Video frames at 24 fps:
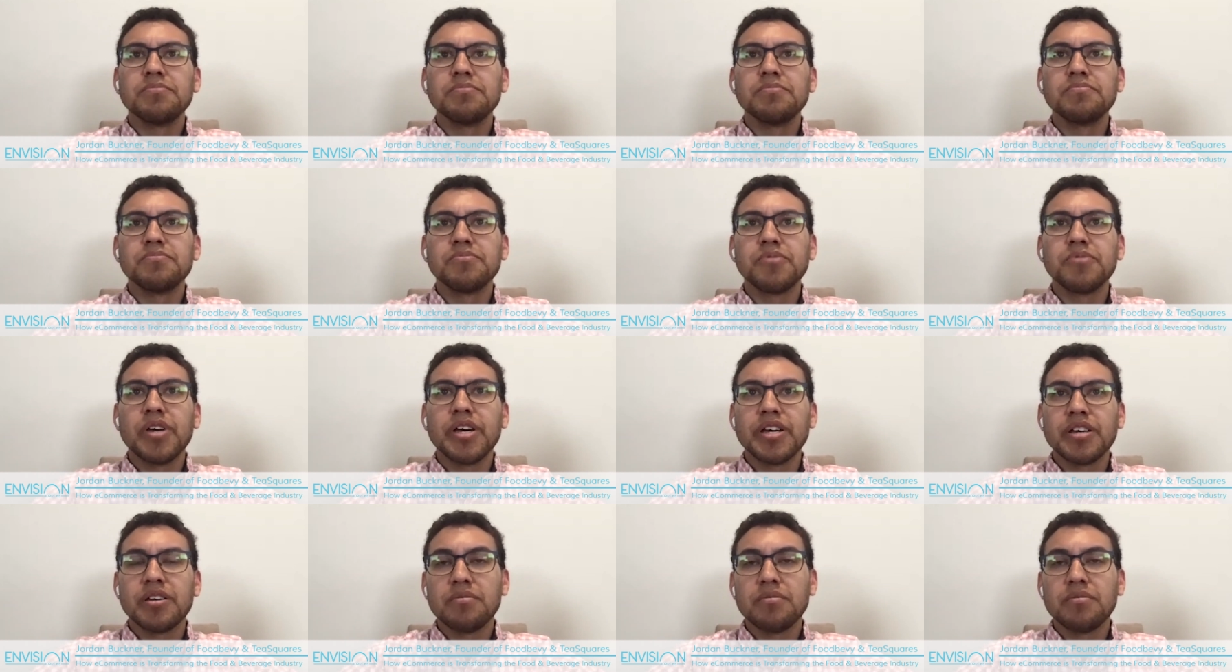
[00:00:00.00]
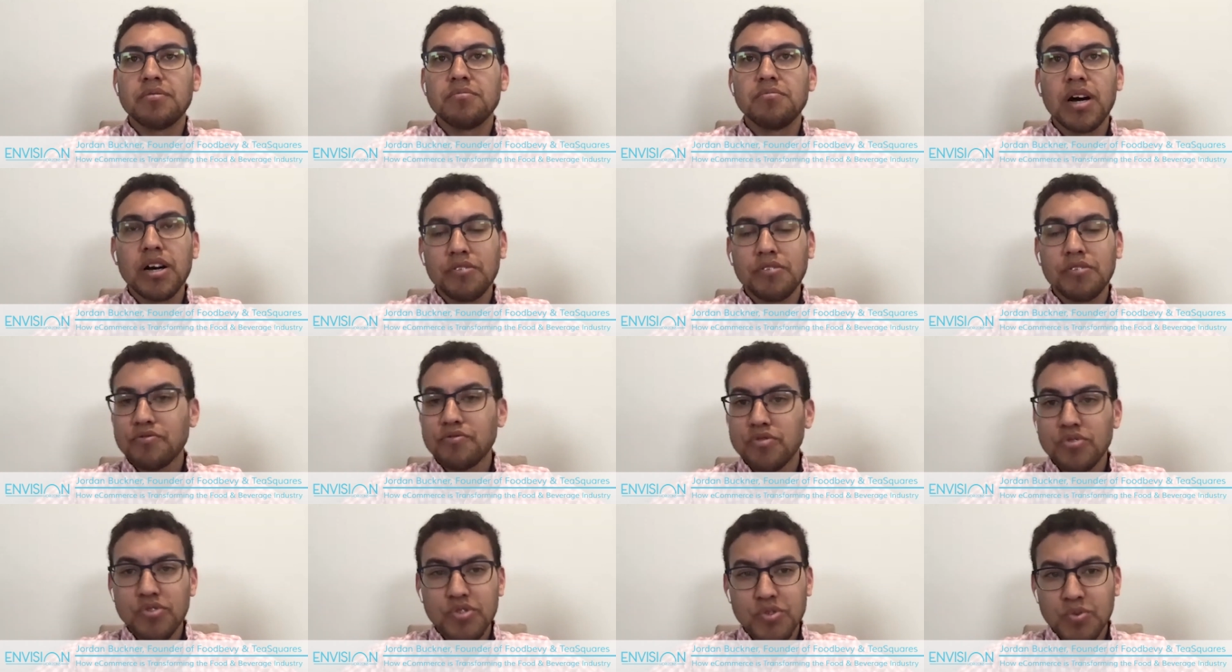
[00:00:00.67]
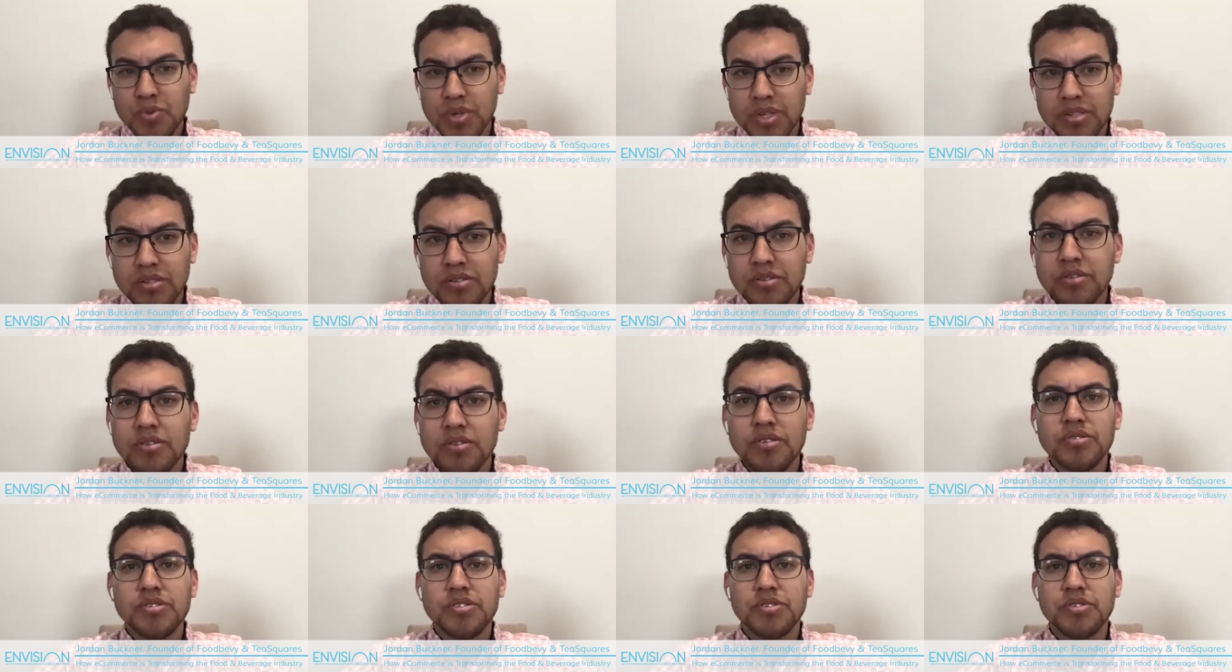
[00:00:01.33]
like monk fruit
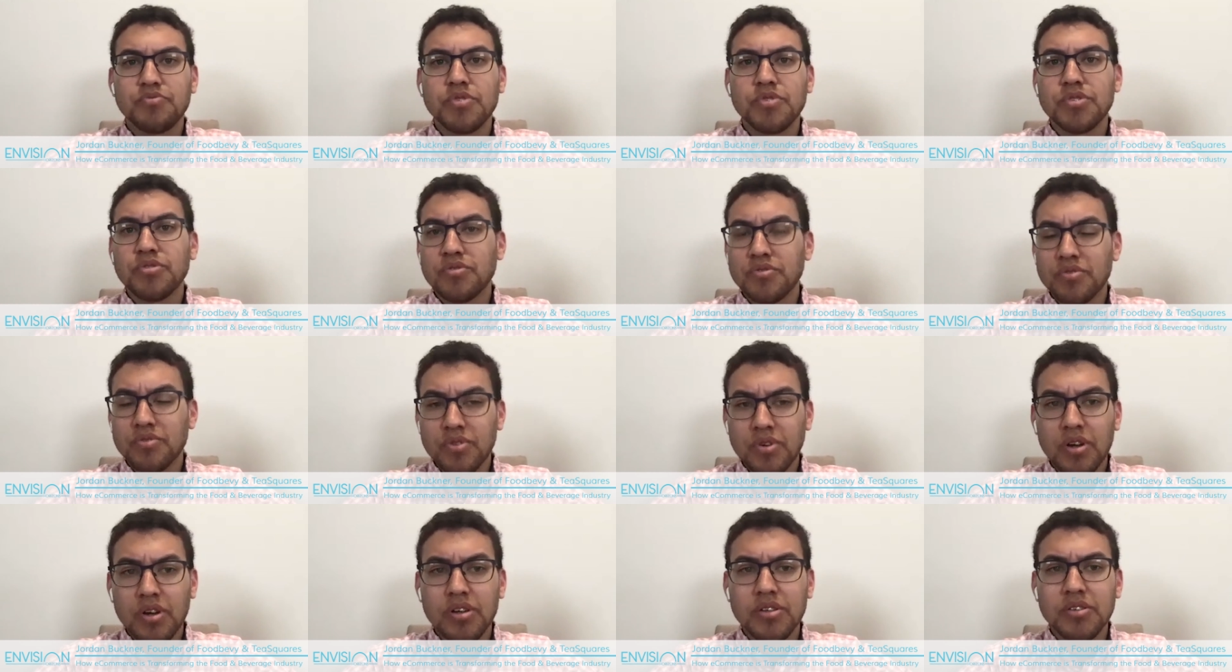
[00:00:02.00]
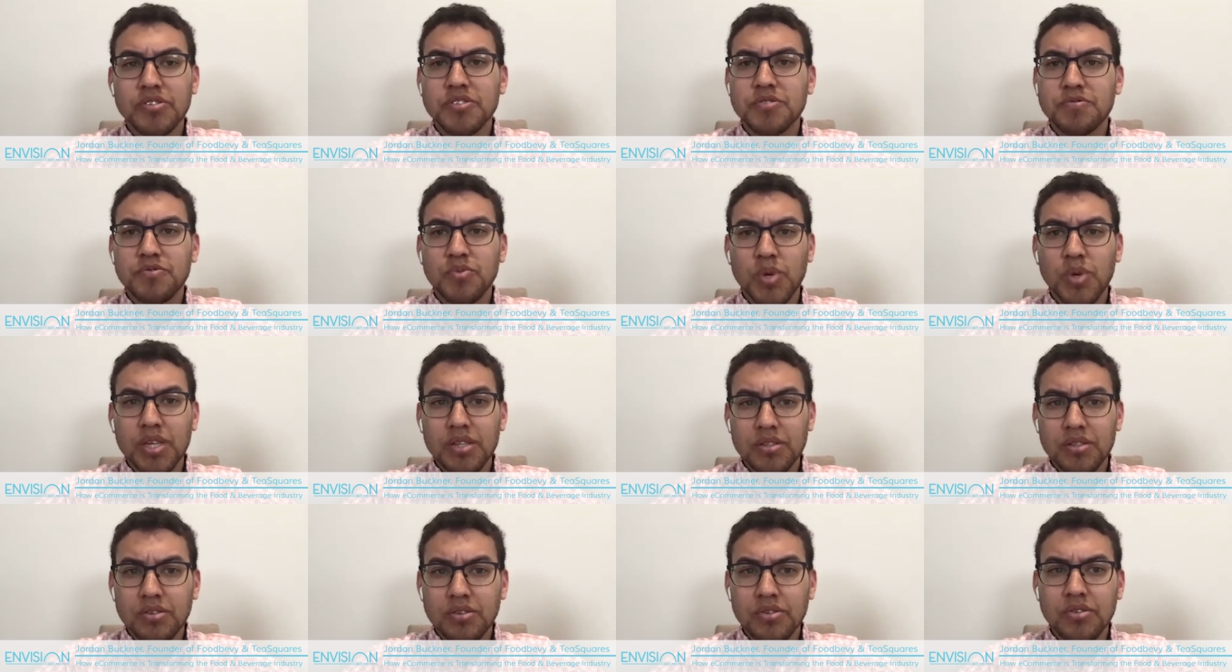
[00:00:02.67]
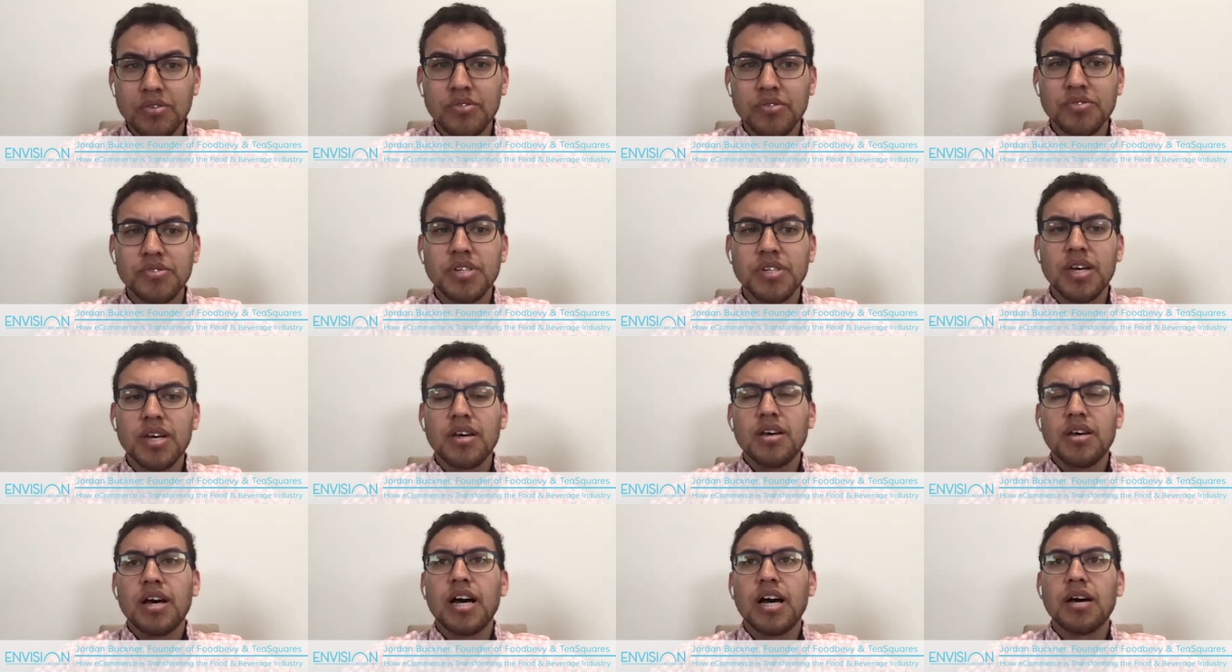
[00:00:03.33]
sweeteners, erythritol sweeteners,
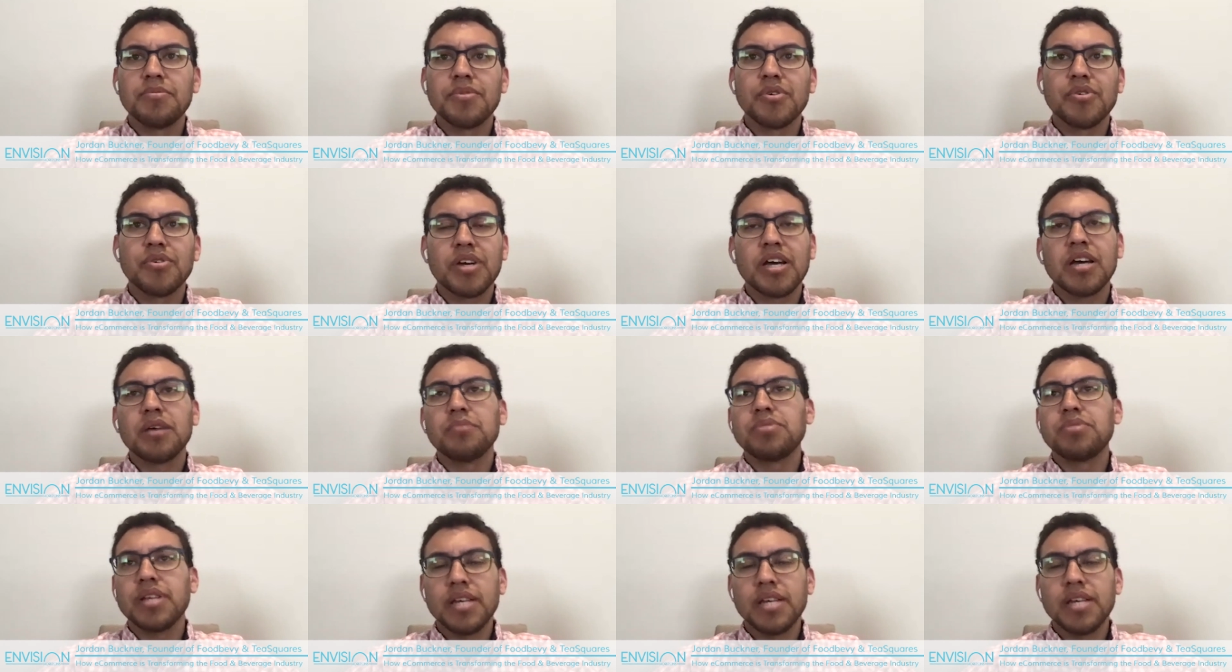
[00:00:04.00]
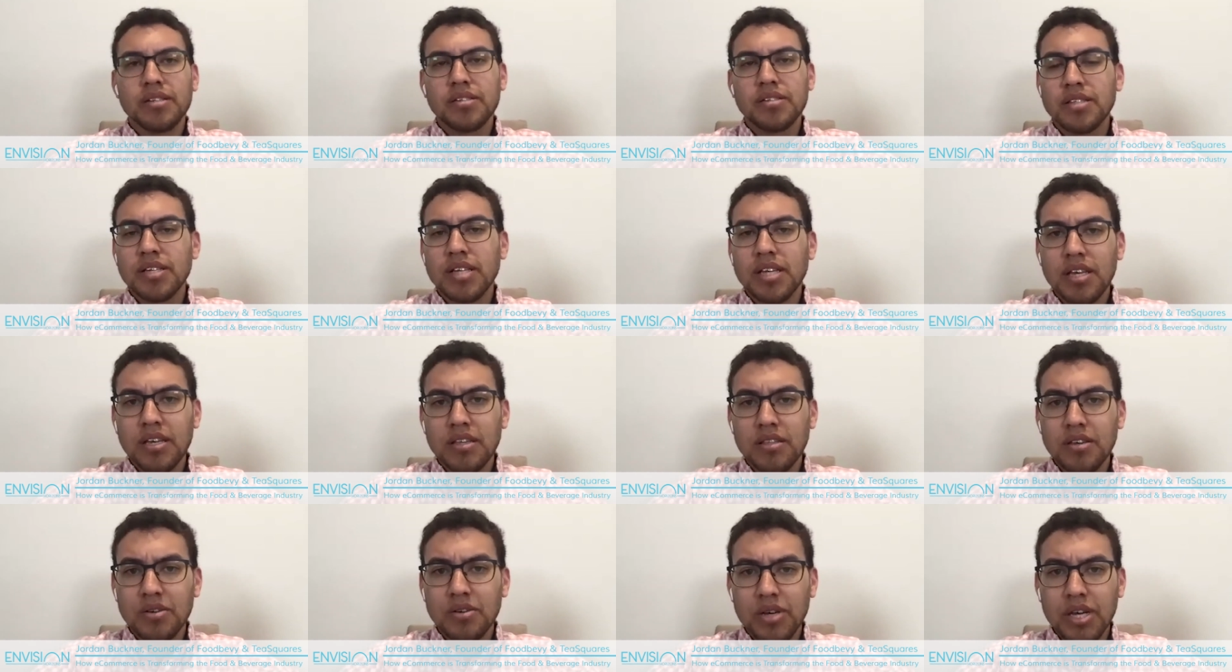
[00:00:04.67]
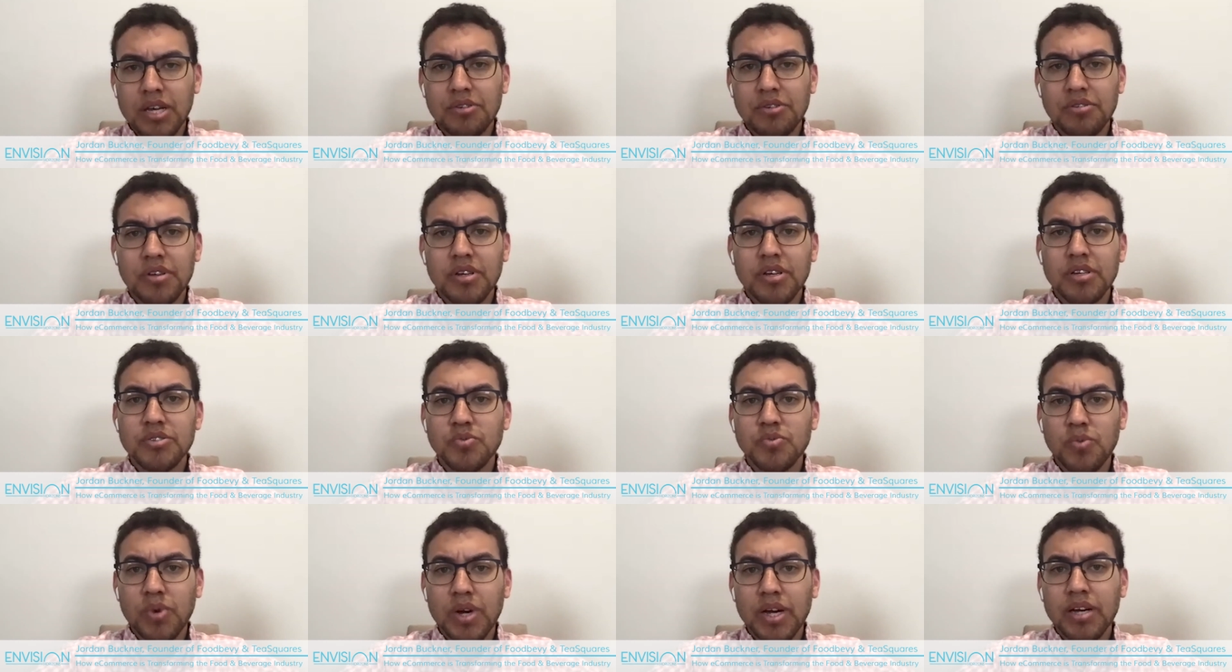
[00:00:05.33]
they're kind of playing into the keto area
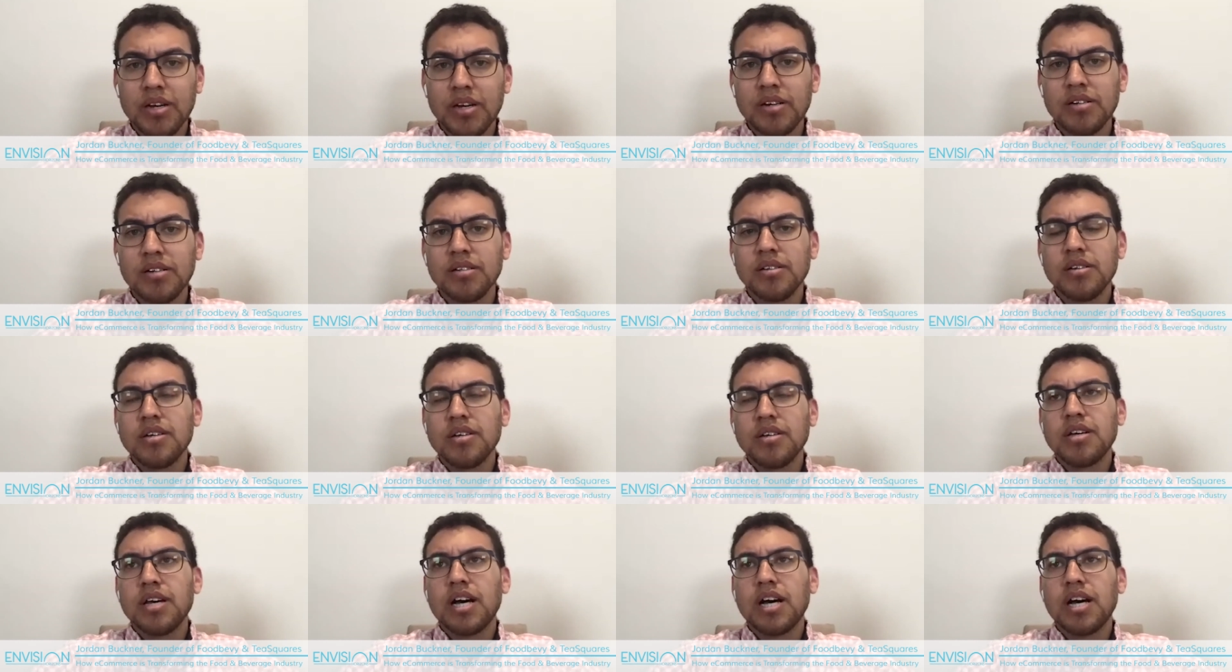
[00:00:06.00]
as well.